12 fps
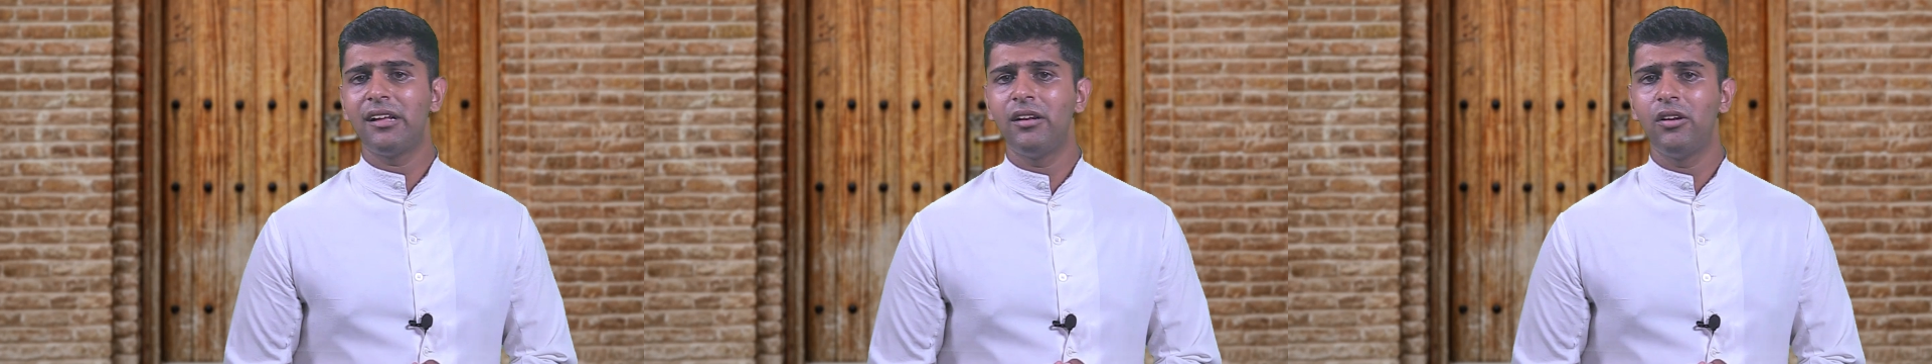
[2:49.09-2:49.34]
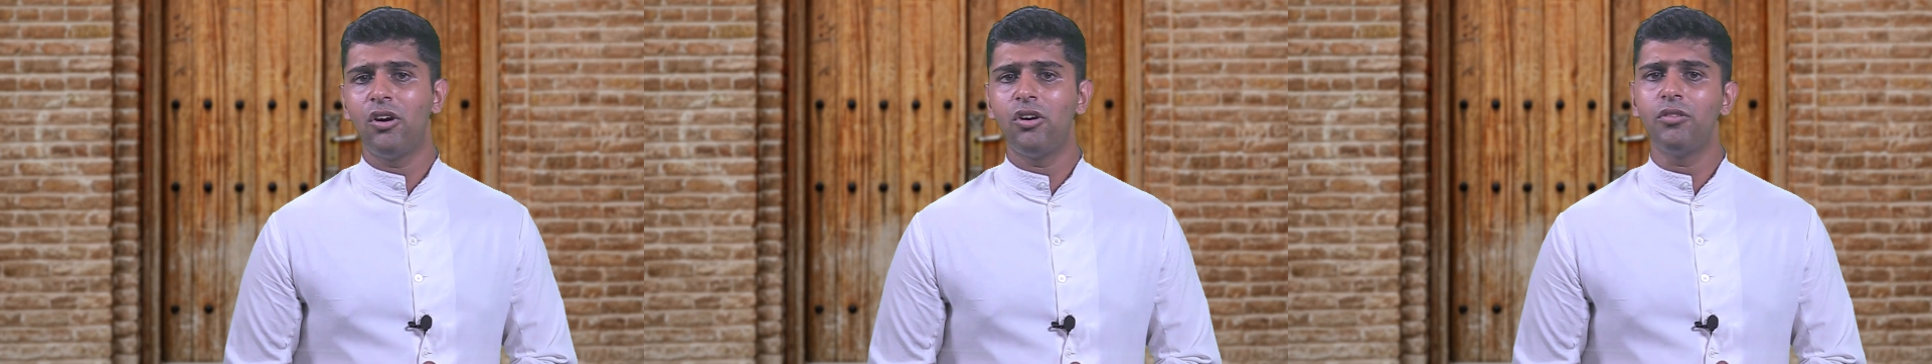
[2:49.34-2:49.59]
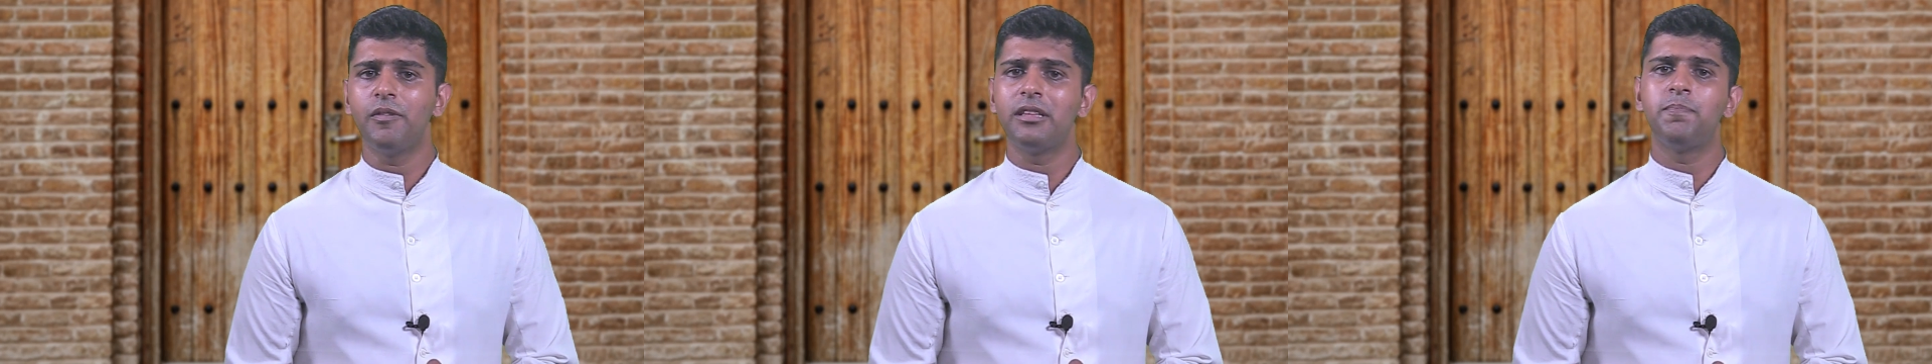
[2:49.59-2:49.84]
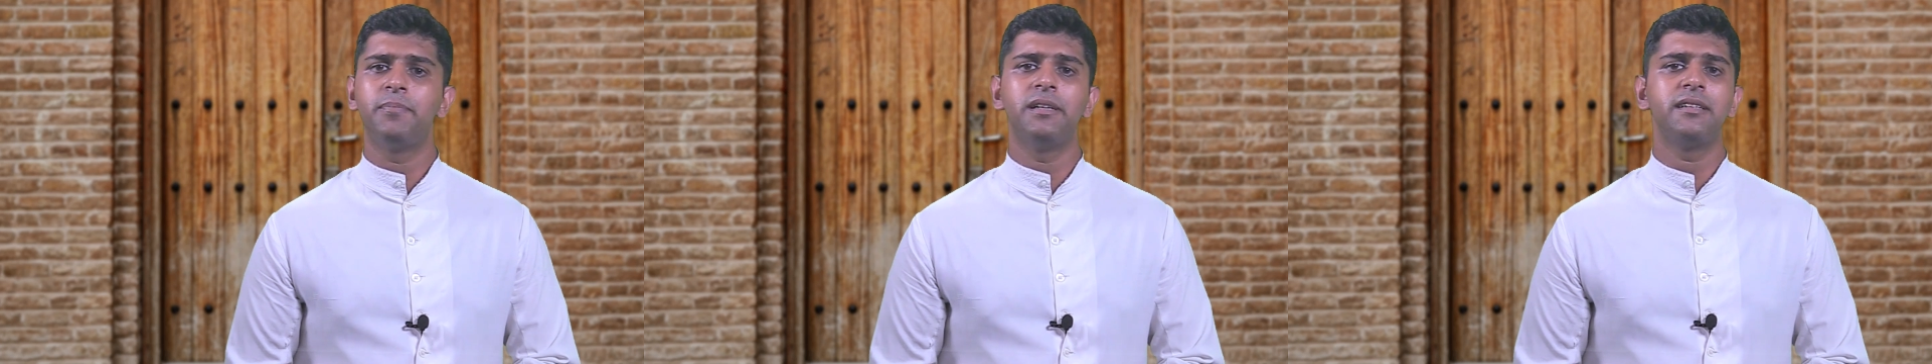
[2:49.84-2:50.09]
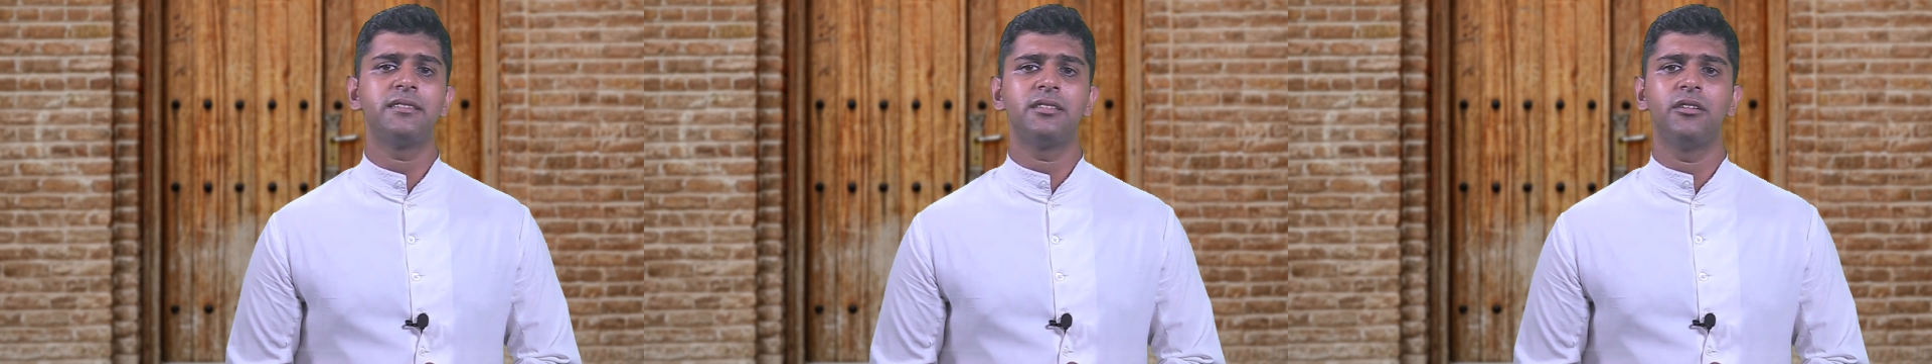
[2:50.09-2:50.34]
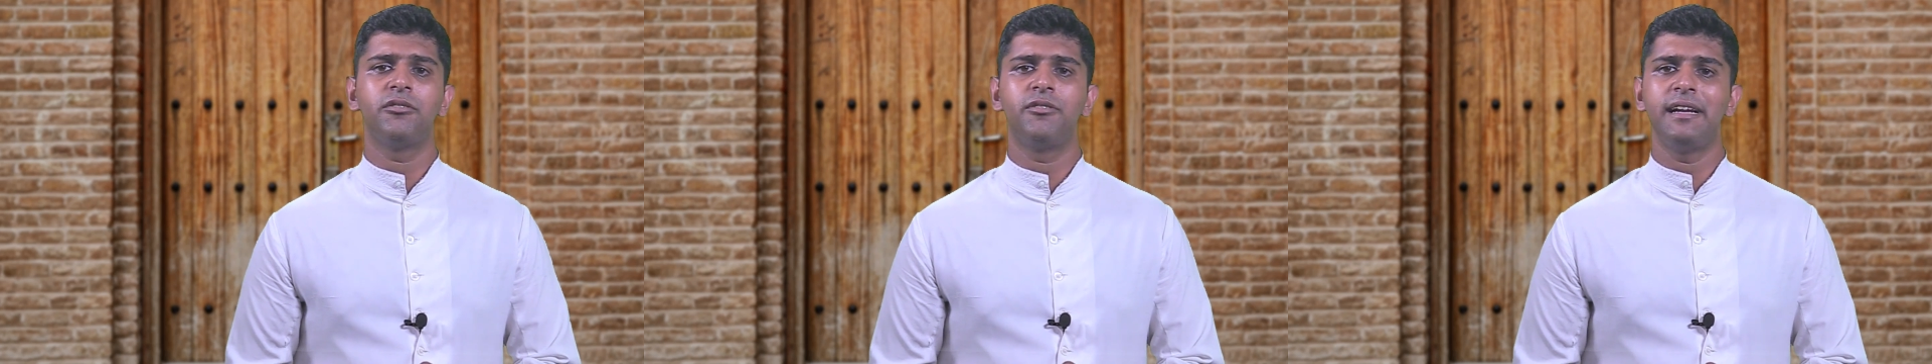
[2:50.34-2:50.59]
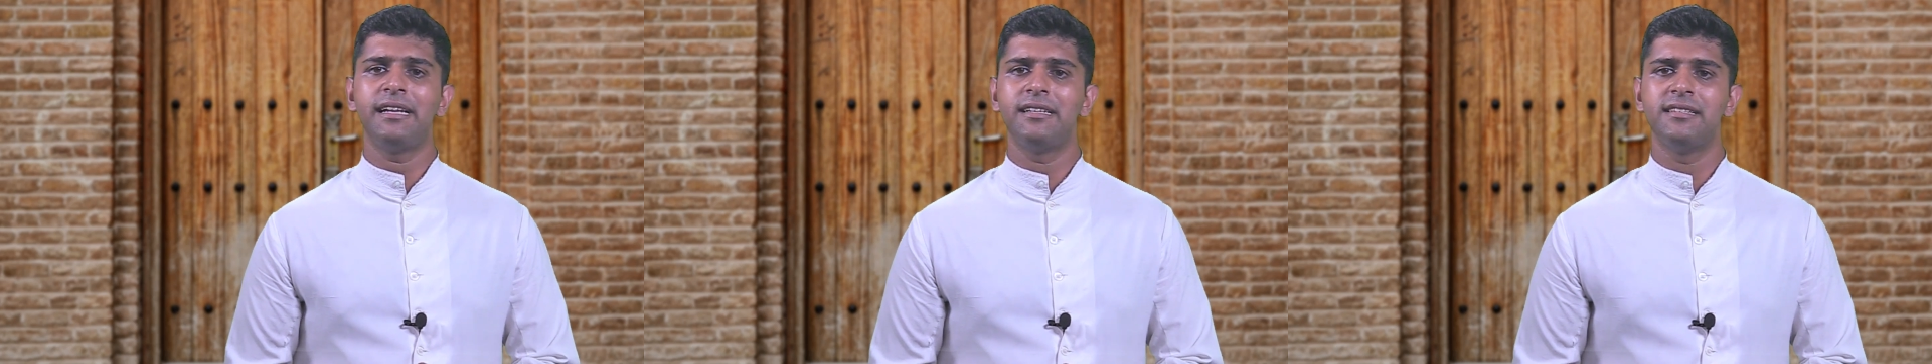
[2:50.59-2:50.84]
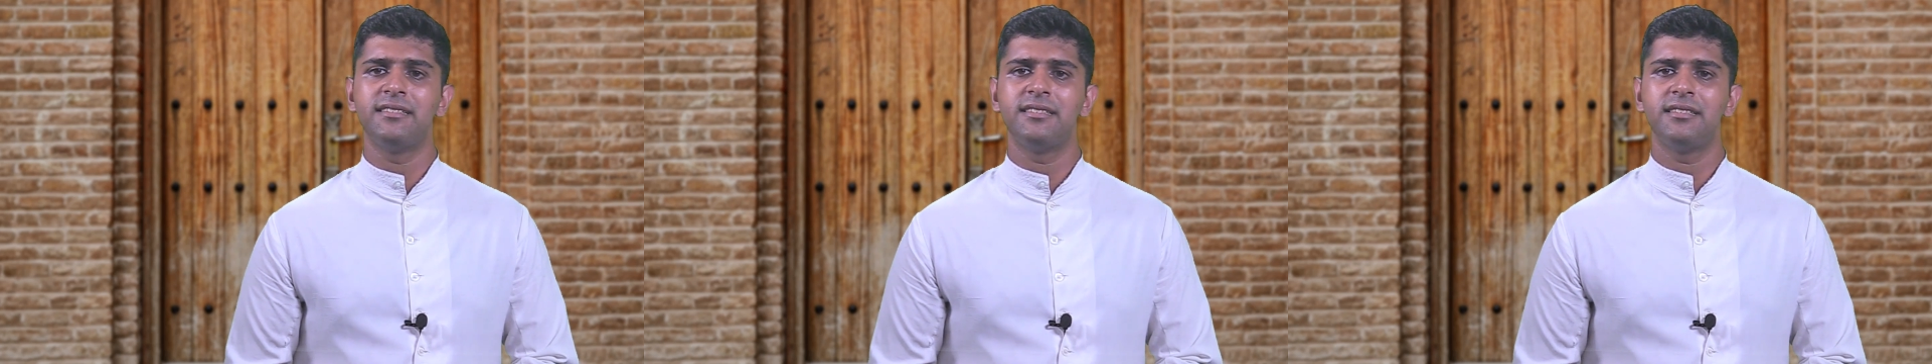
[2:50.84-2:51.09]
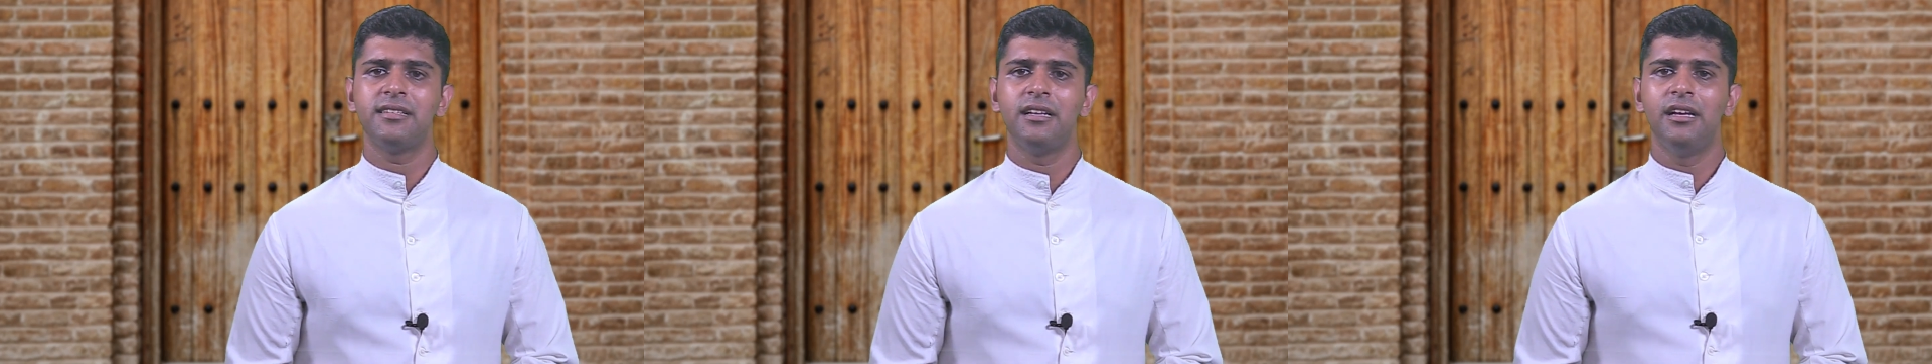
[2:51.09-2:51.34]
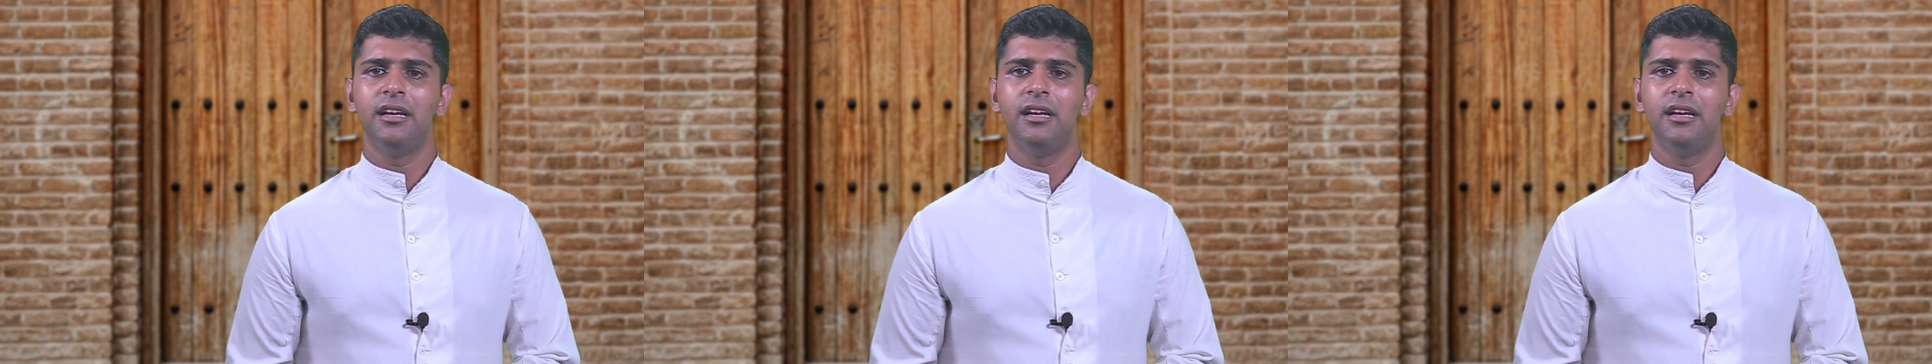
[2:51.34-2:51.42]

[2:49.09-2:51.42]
along with the perks of greatness,